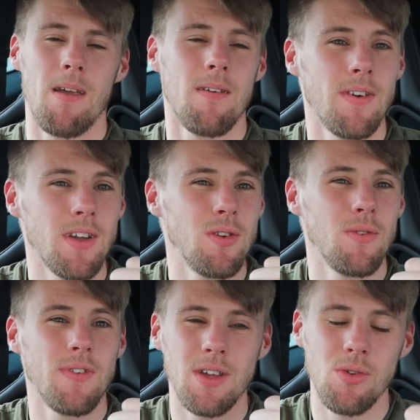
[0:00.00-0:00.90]
thank you
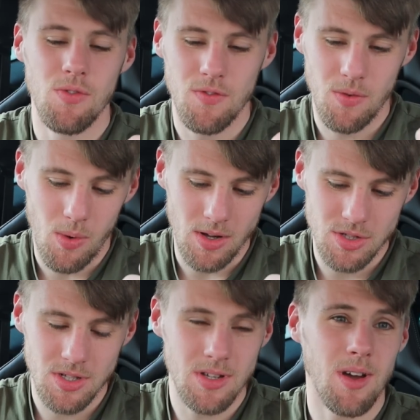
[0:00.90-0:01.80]
all for
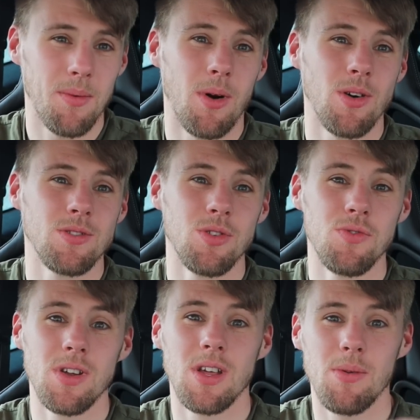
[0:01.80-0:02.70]
watching. I do
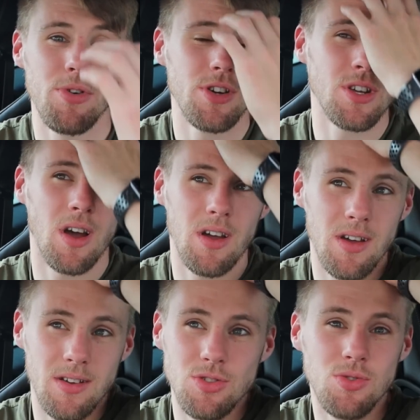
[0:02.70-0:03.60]
really appreciate
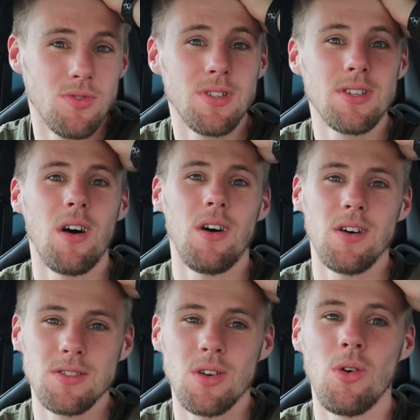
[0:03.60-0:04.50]
it during this
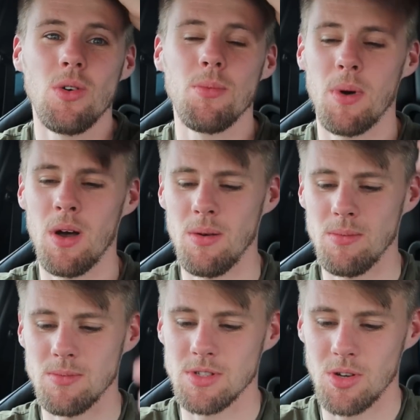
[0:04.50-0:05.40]
hard
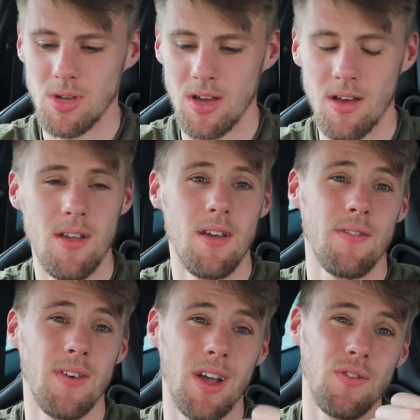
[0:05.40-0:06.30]
time. So yeah,
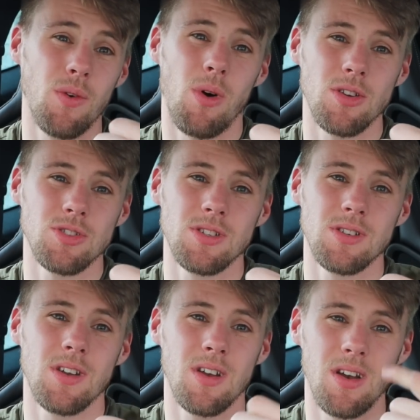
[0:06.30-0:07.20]
thank you for
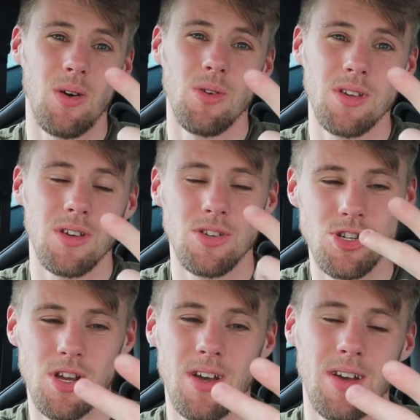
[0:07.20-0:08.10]
watching. Like,
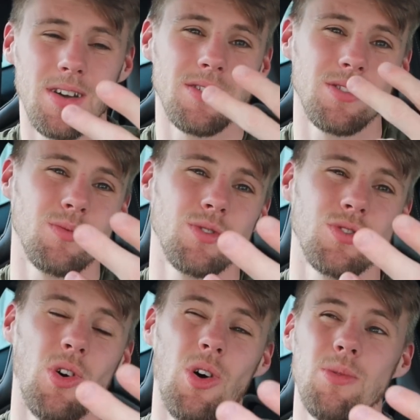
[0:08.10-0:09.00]
share,
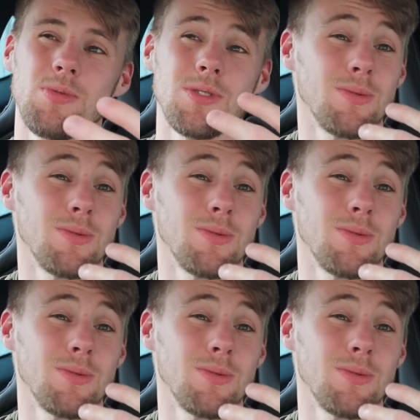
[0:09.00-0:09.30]
subscribe